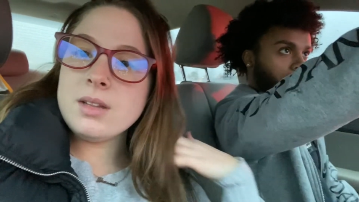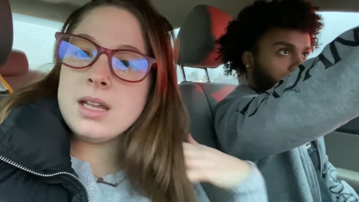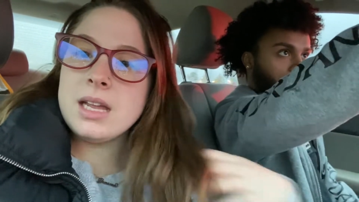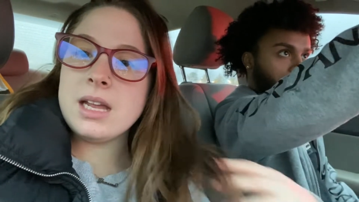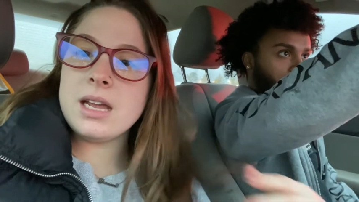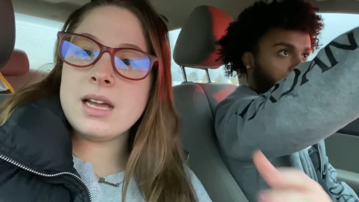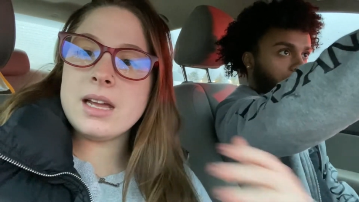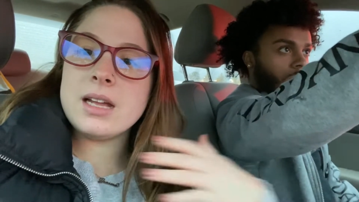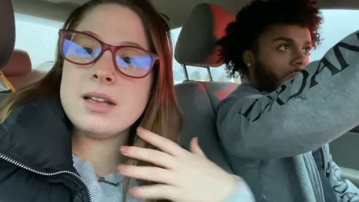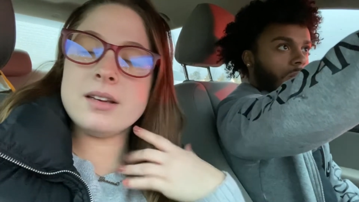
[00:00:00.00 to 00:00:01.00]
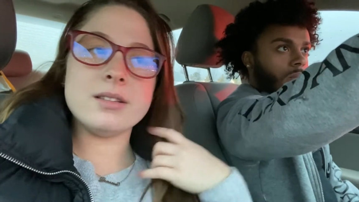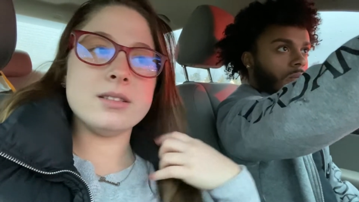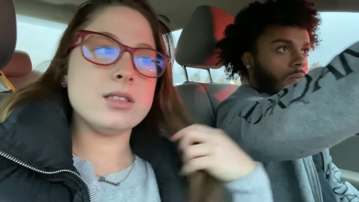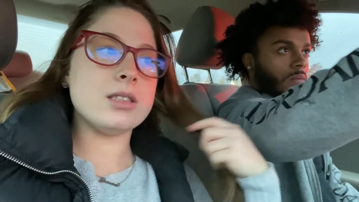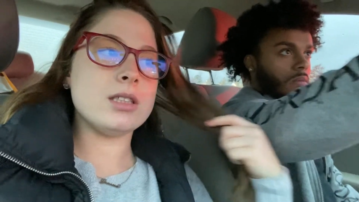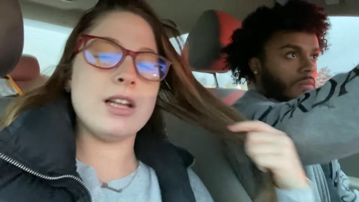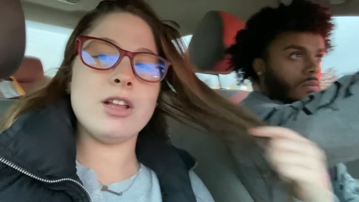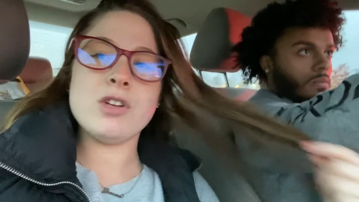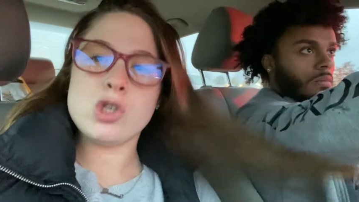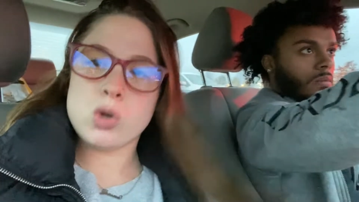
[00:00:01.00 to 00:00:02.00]
Speaker 1: and they live
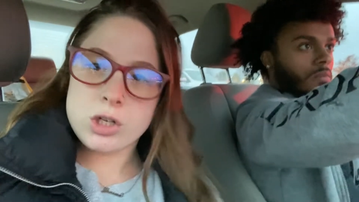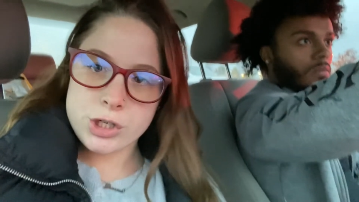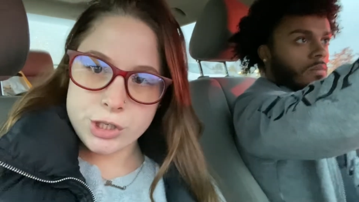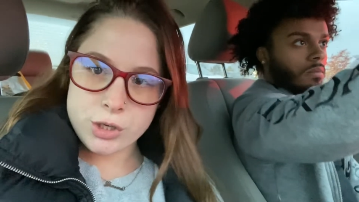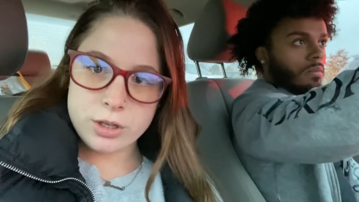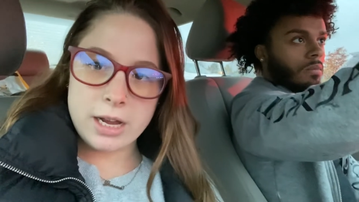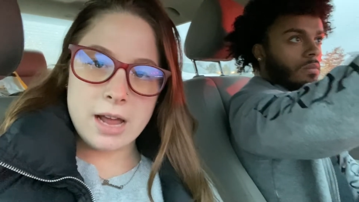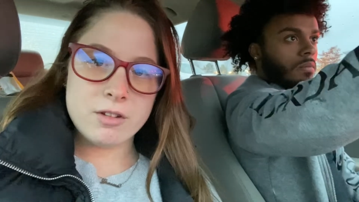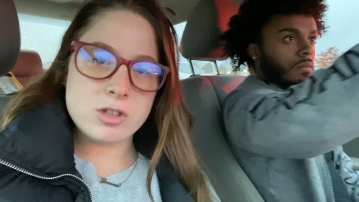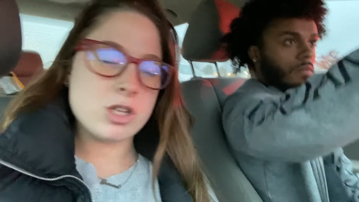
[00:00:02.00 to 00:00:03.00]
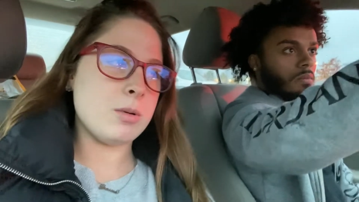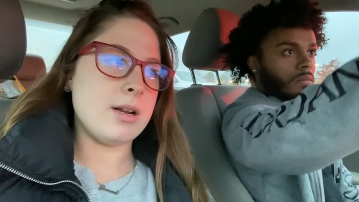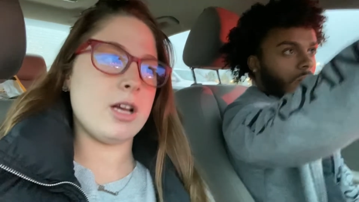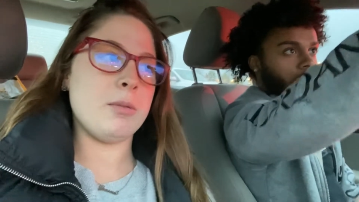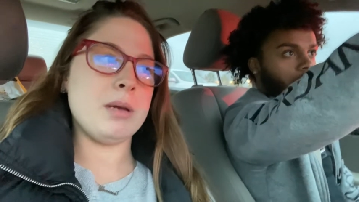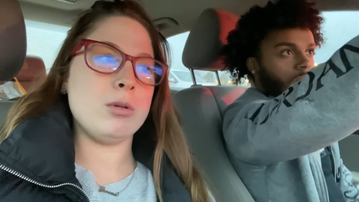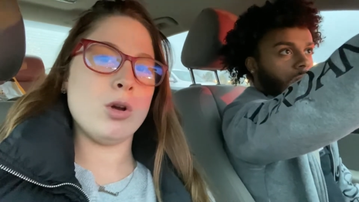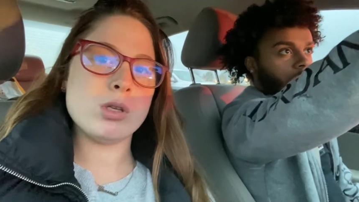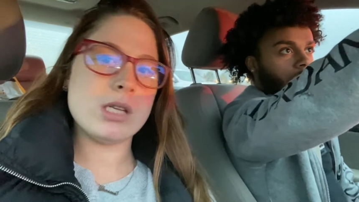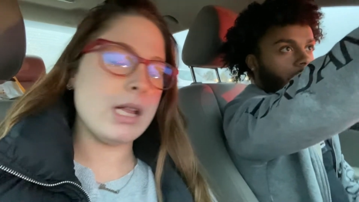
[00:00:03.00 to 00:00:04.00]
in Georgia, so like obviously we're not gonna be able to go
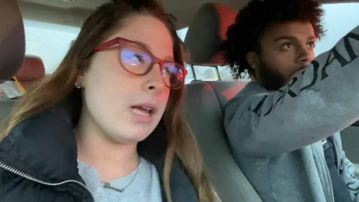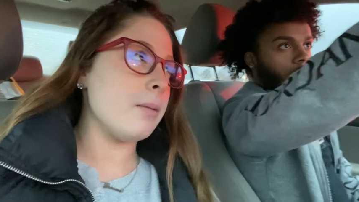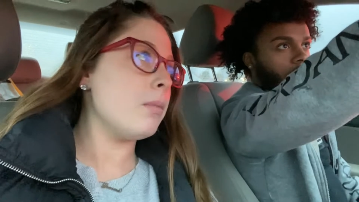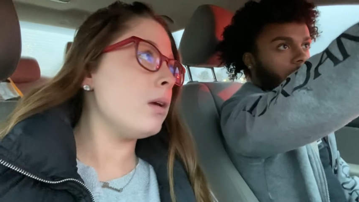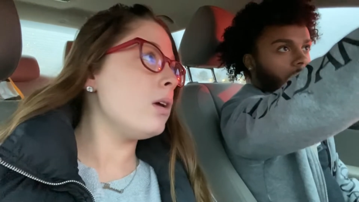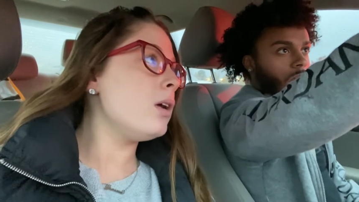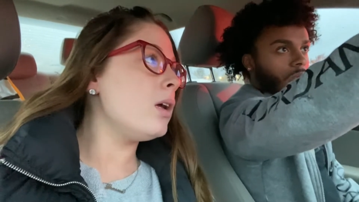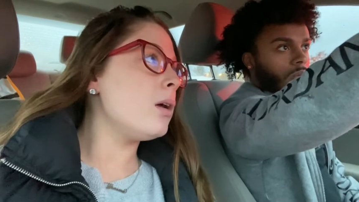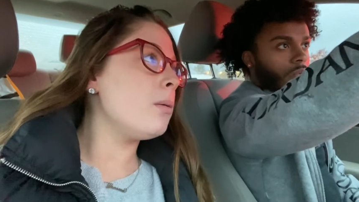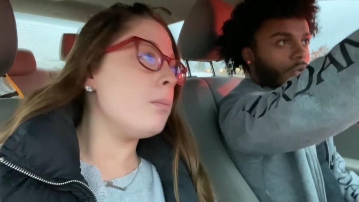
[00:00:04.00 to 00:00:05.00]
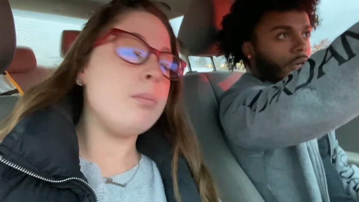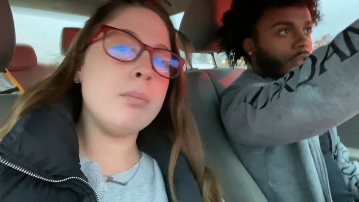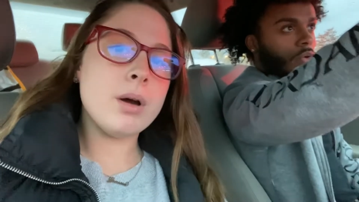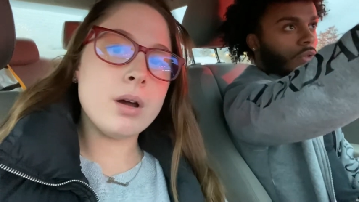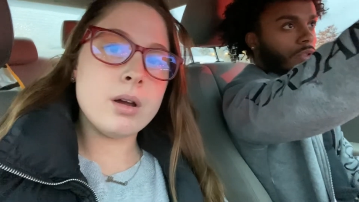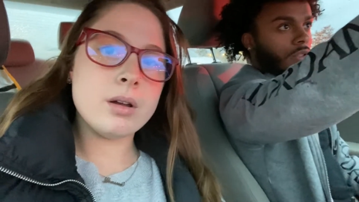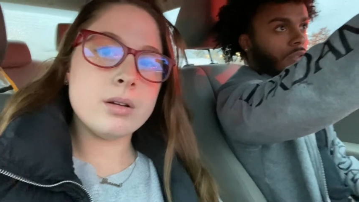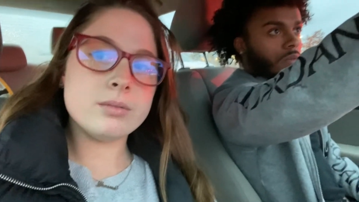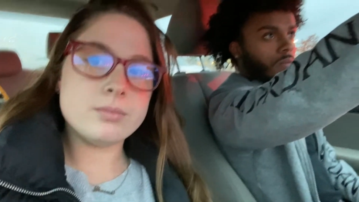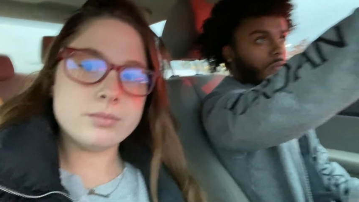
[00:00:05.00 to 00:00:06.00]
see them. When are you? But
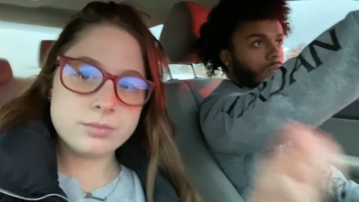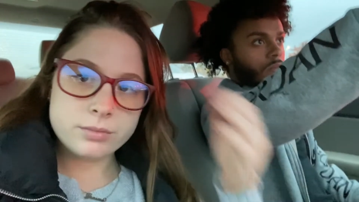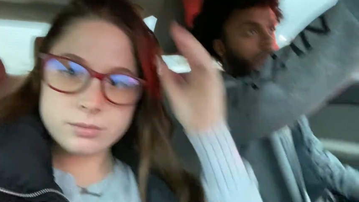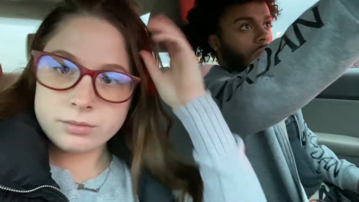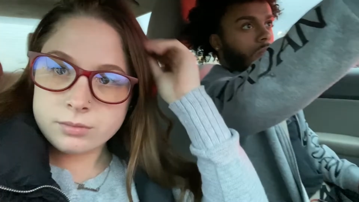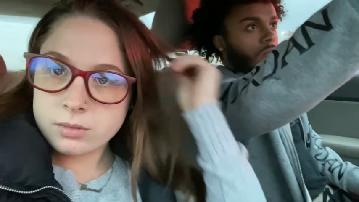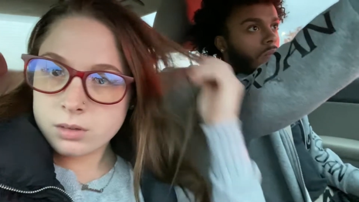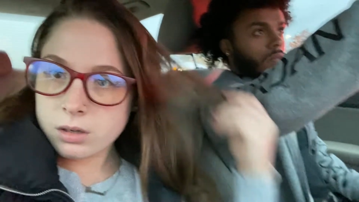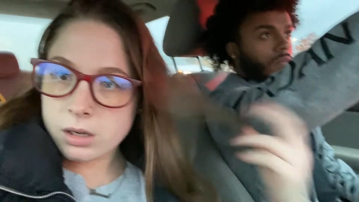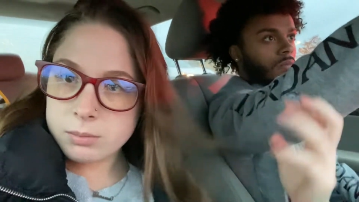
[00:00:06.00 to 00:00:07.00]
I'm